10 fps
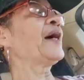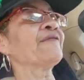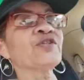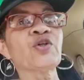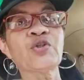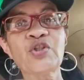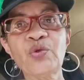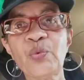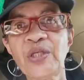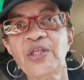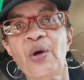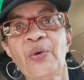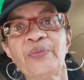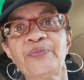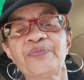have to go to the window
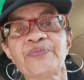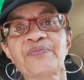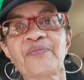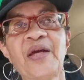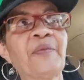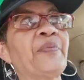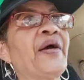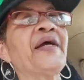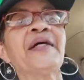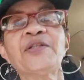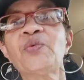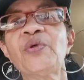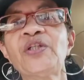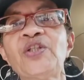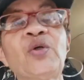and pay at the
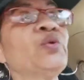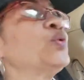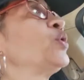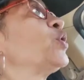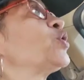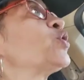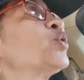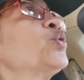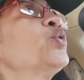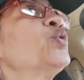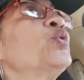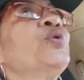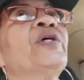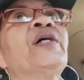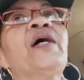window to
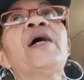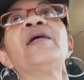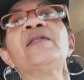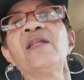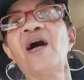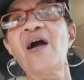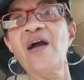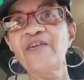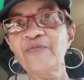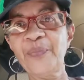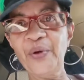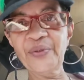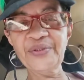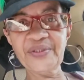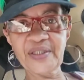a live
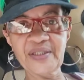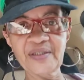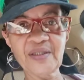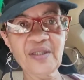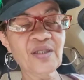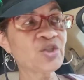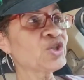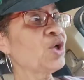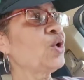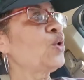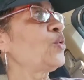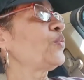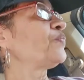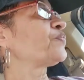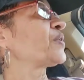person. So
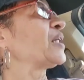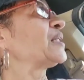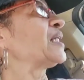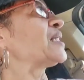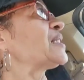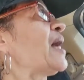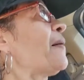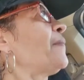Does that